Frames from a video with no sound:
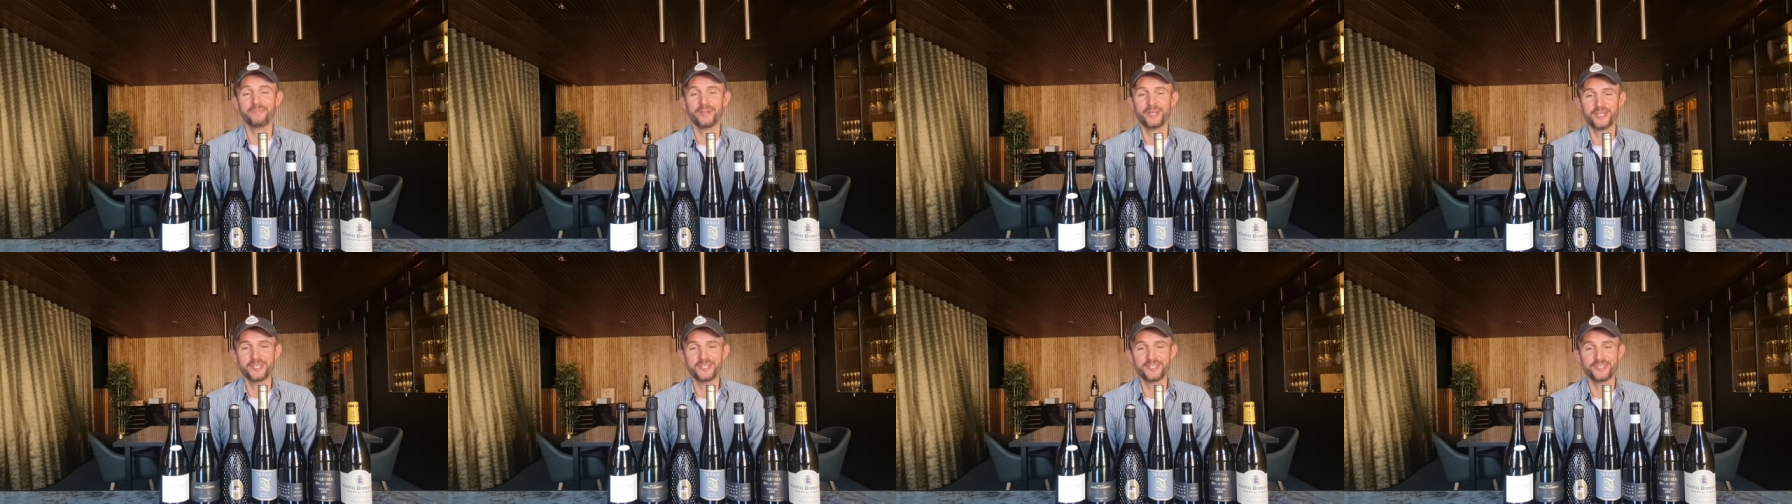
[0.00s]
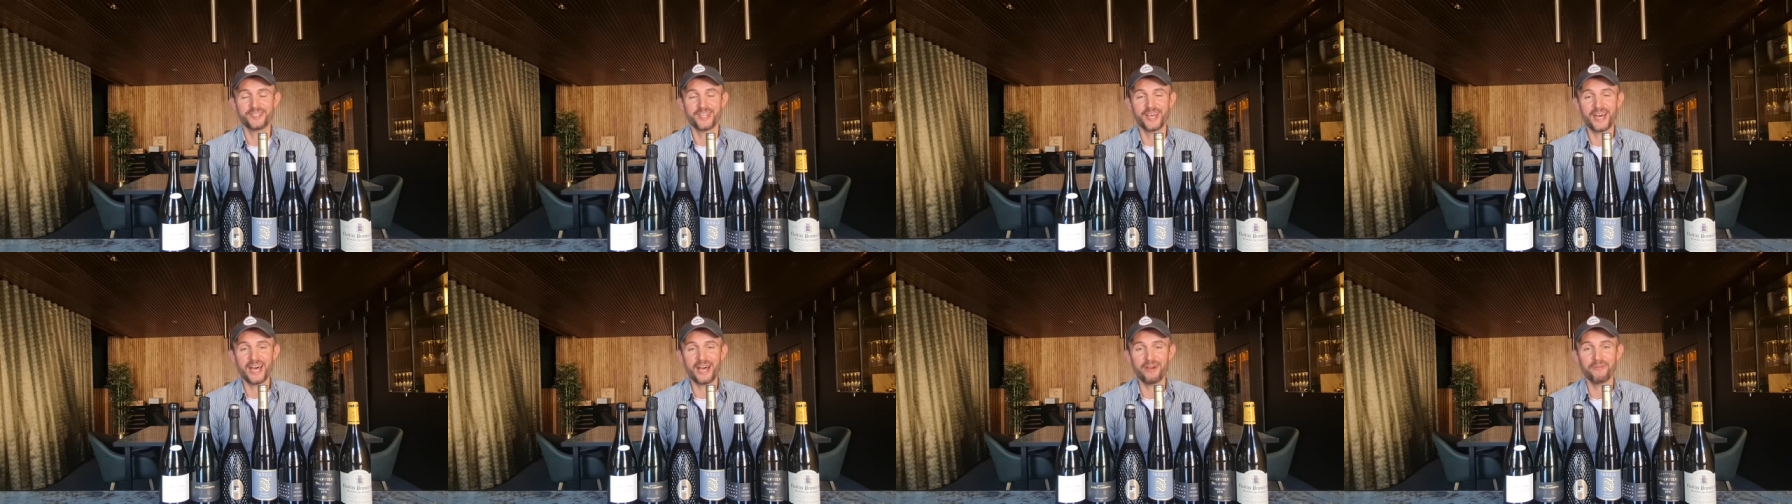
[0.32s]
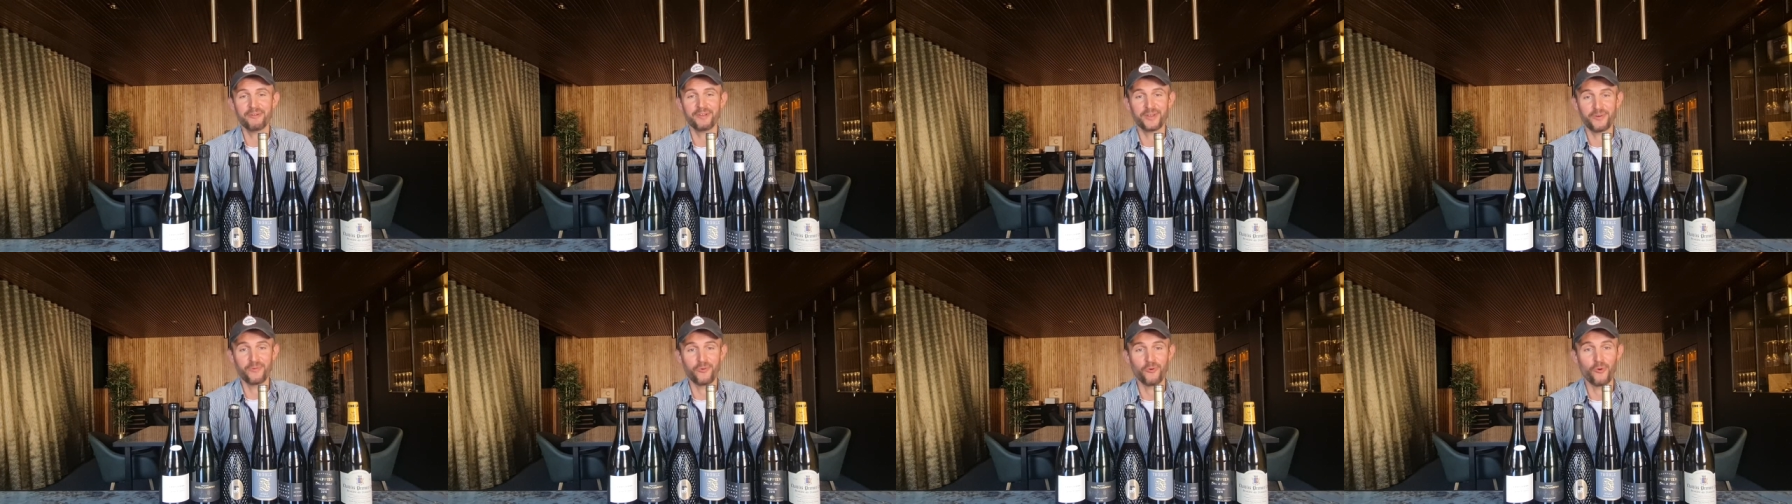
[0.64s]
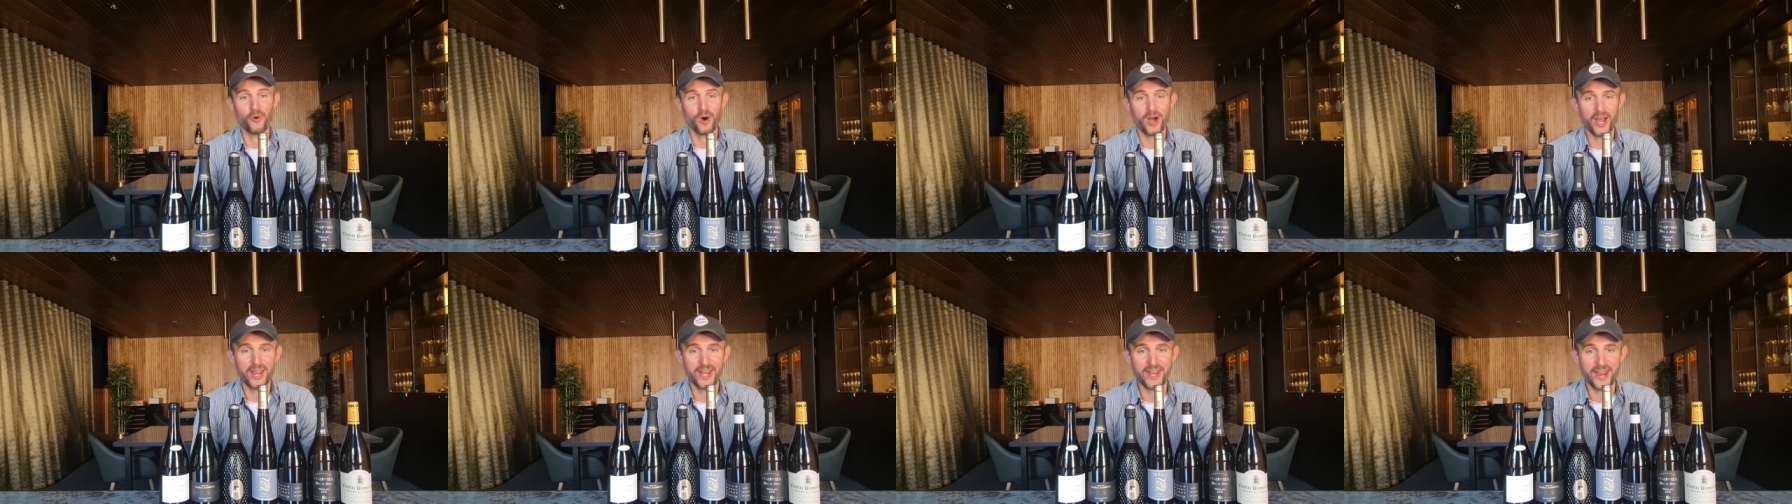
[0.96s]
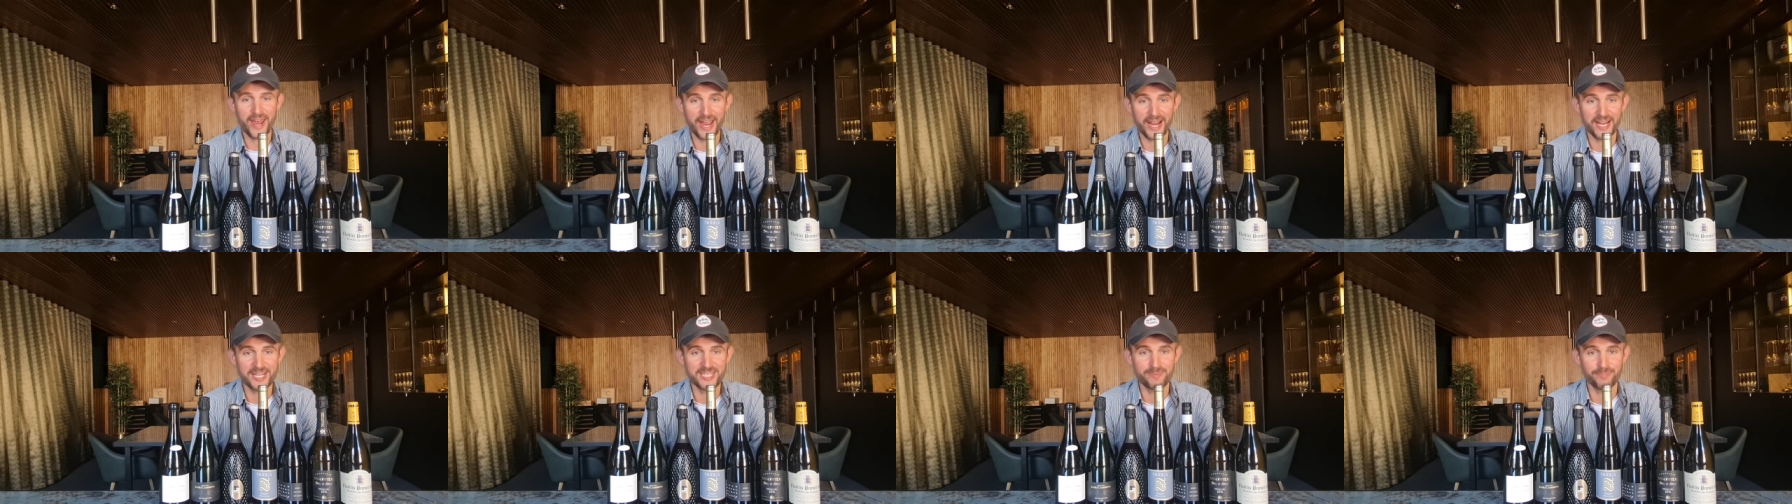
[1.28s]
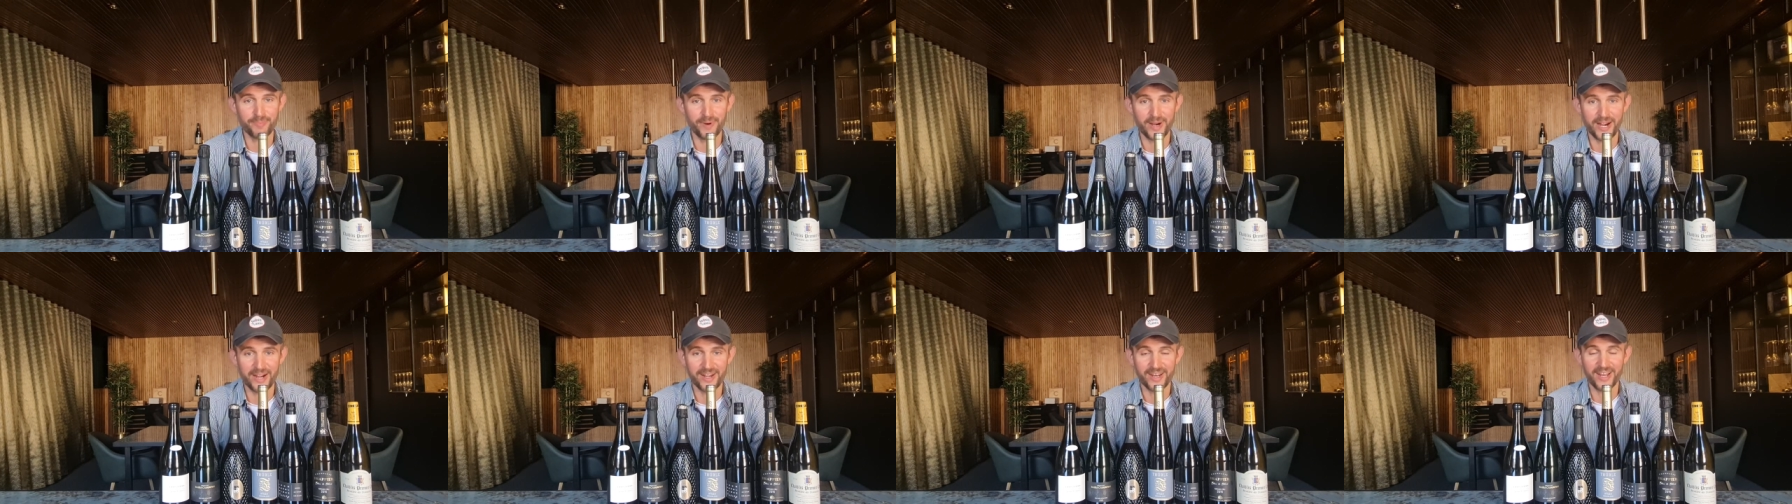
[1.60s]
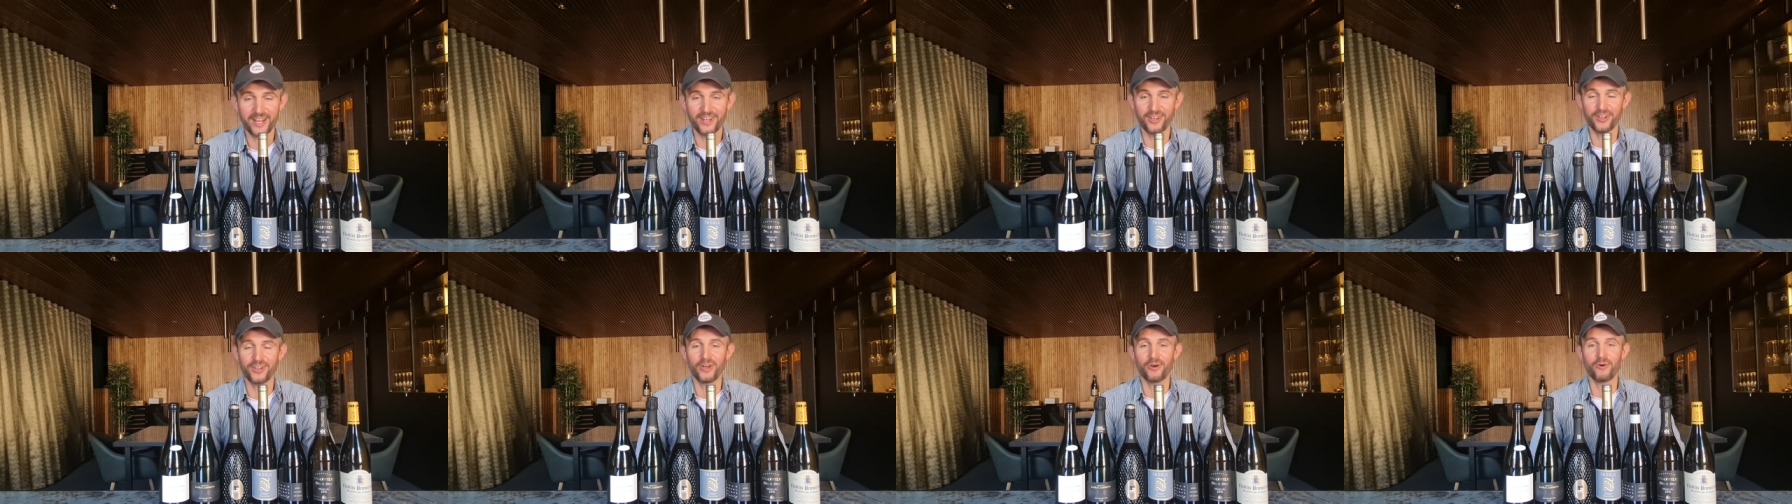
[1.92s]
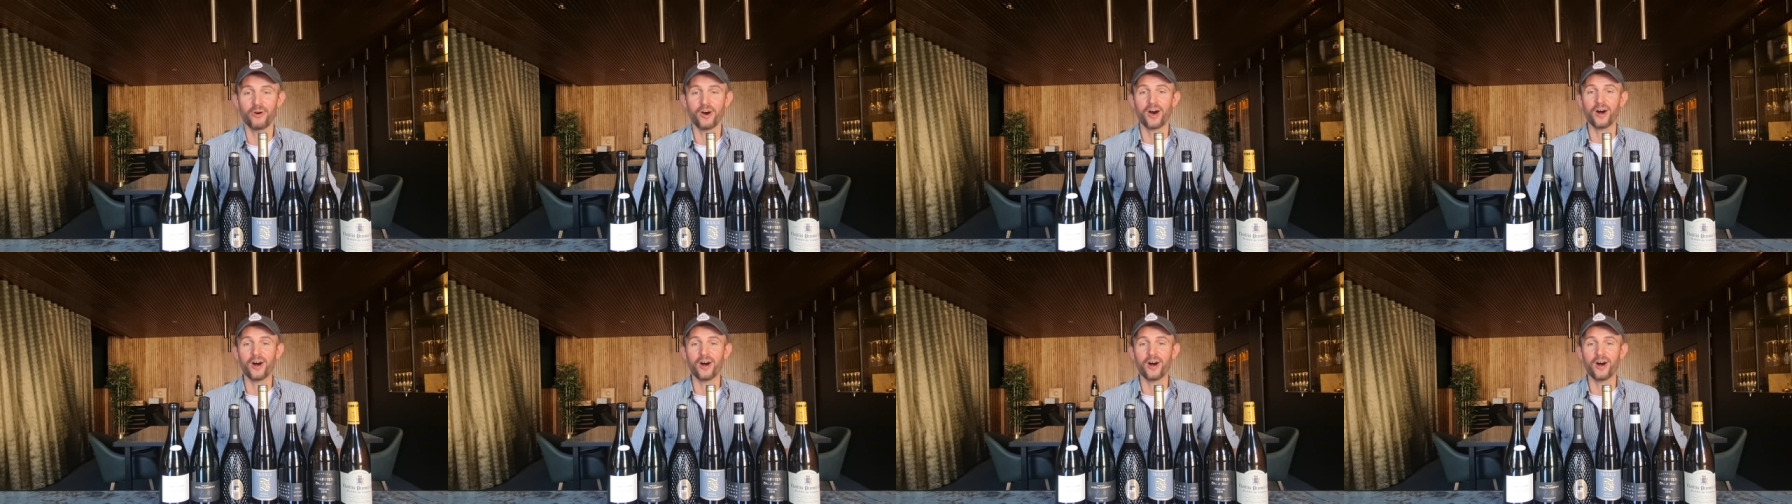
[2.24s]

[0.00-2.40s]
means now you're the wine expert and you know